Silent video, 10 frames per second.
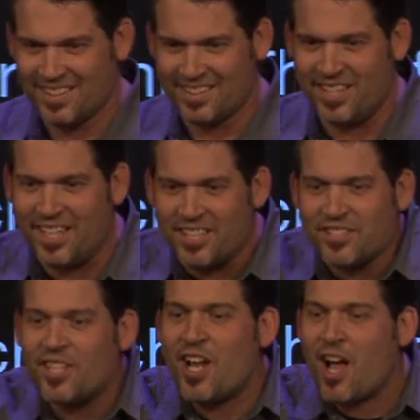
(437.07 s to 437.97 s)
that it is
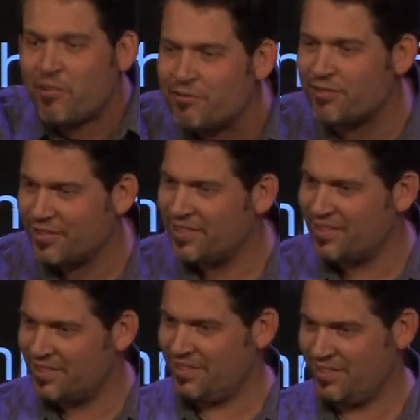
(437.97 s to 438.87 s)
enough.
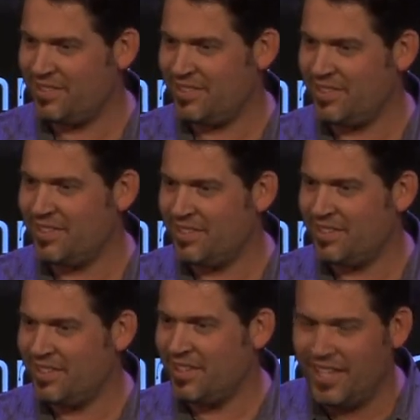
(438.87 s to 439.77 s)

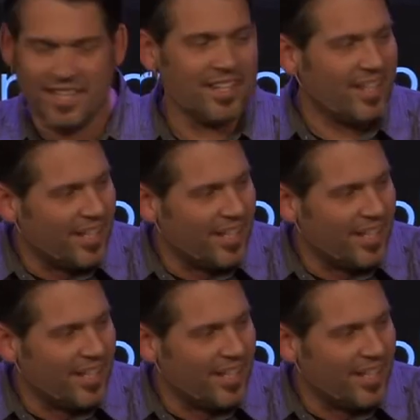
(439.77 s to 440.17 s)
It